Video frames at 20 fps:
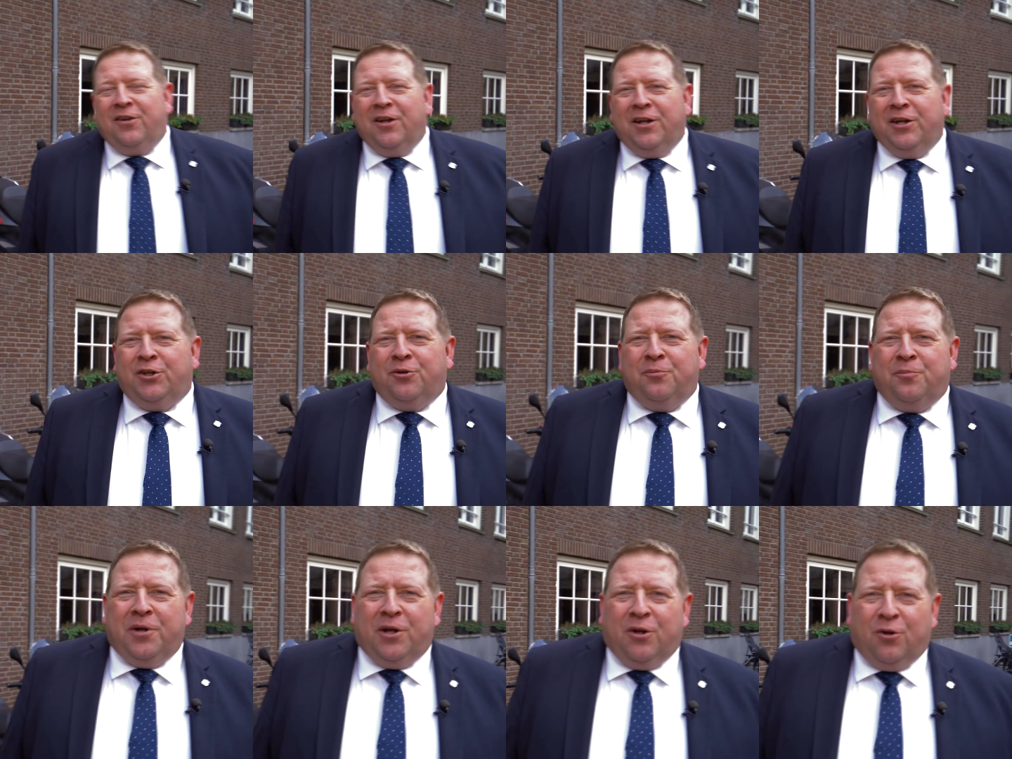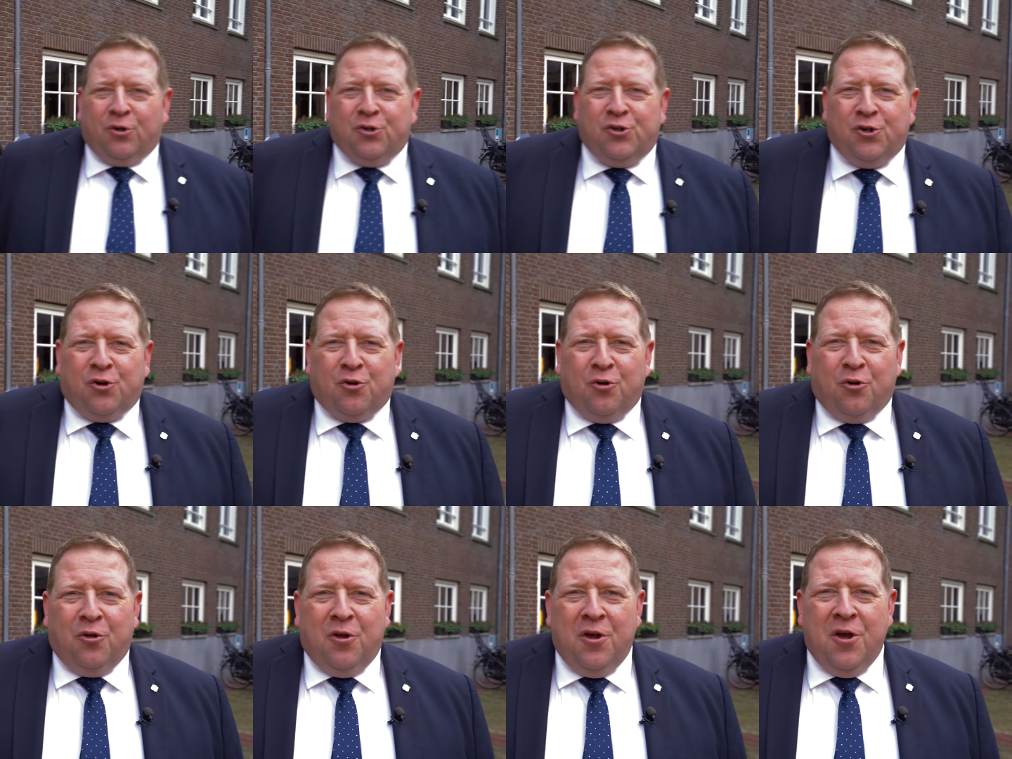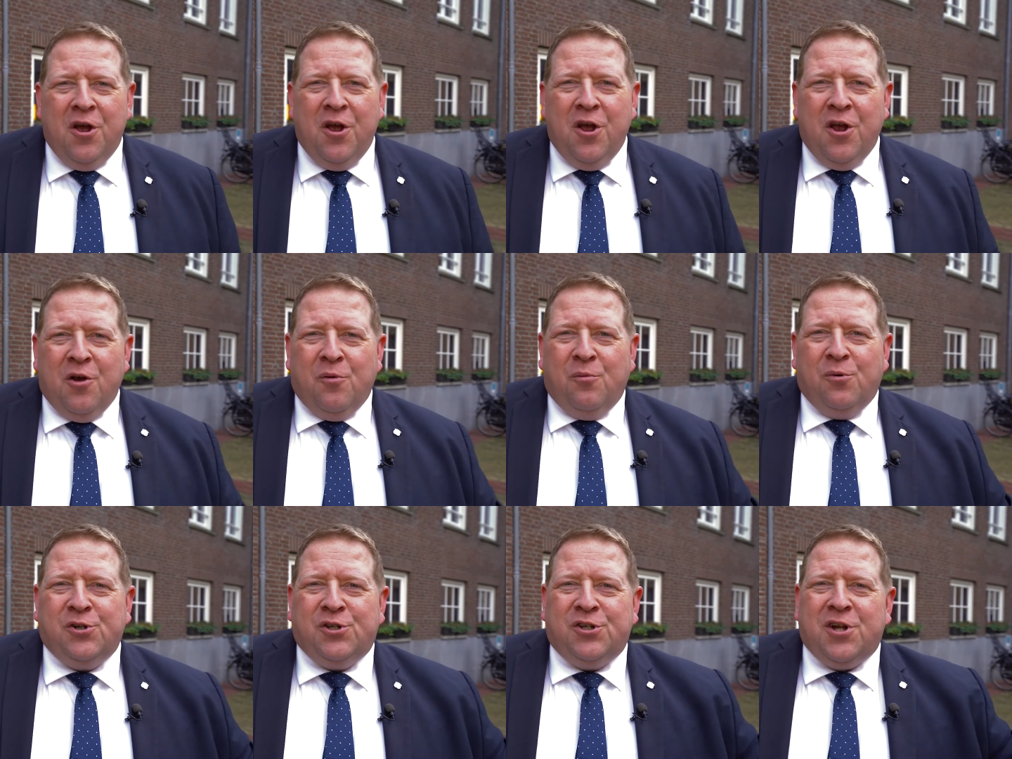a little bit logical,
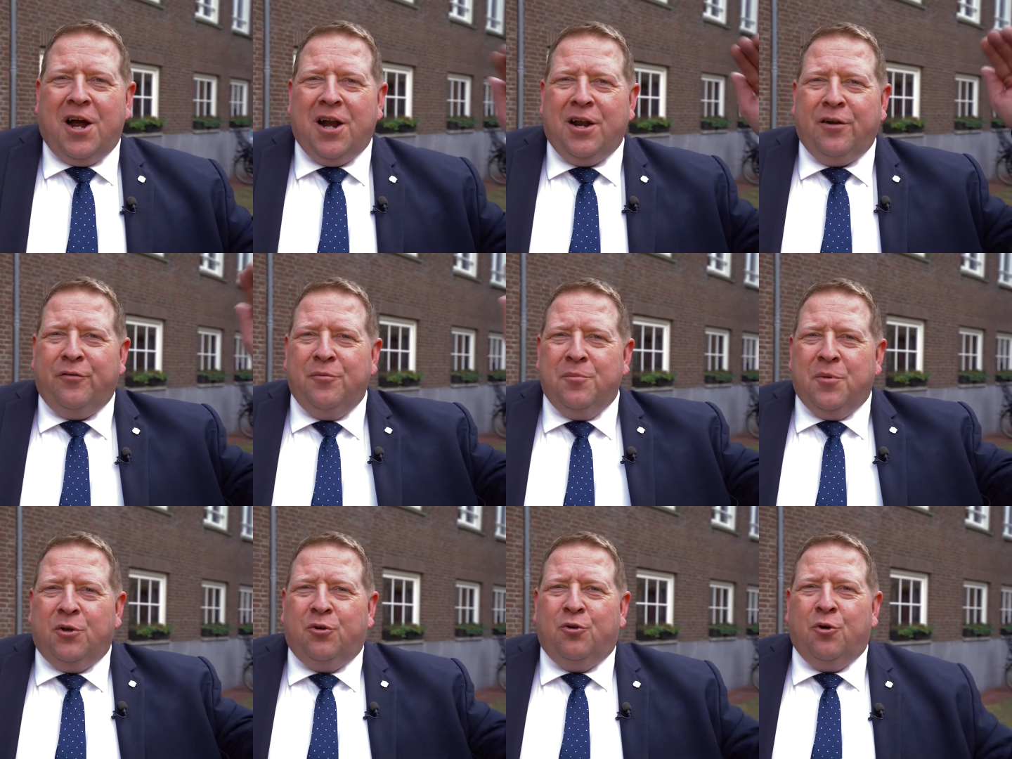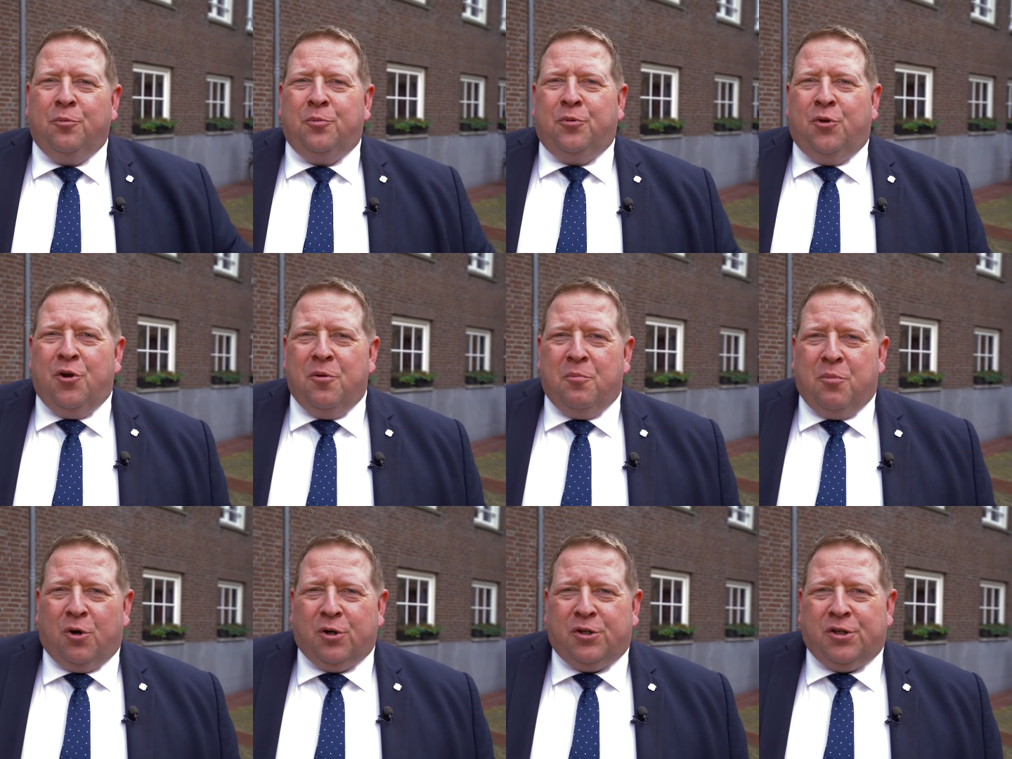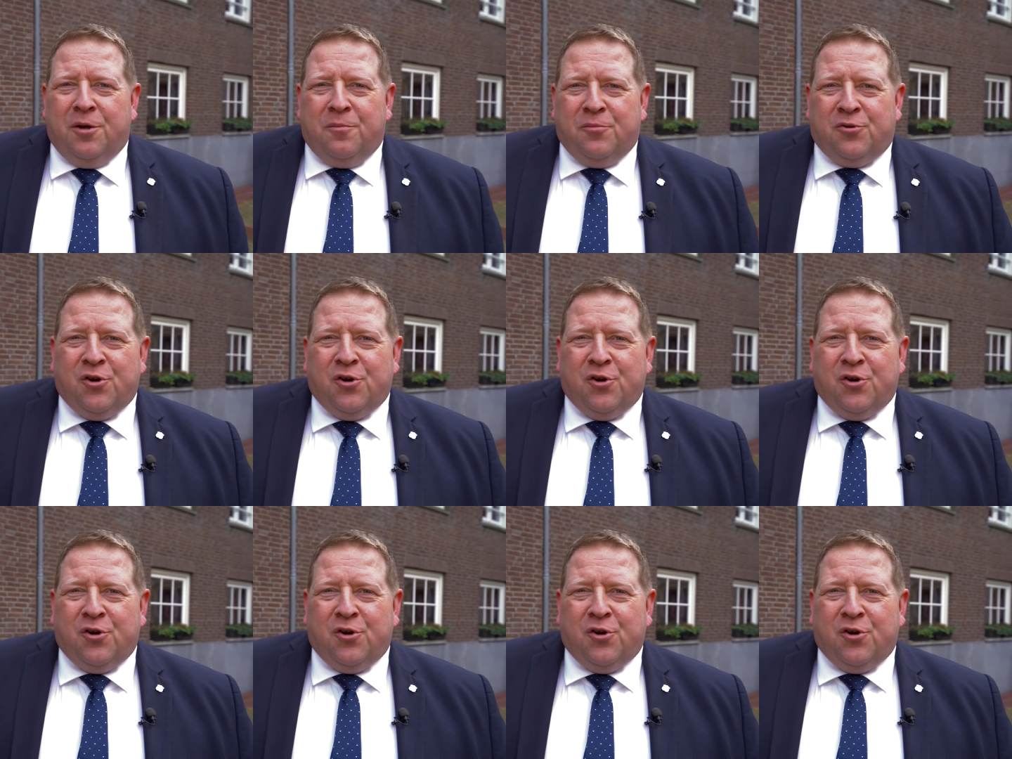we're starting from the top to the bottom.